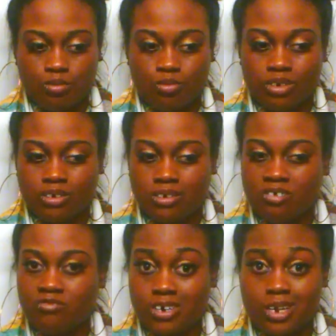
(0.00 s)
when
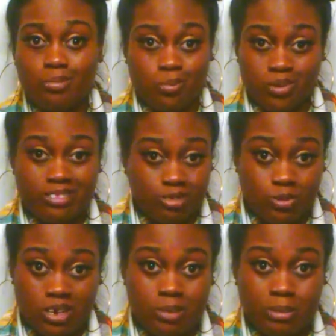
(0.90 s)
he found out my brothers
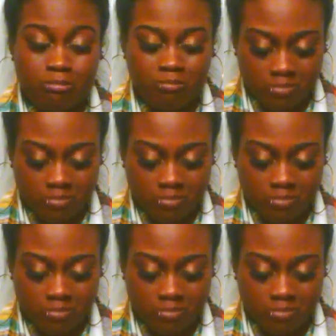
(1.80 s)
were coming,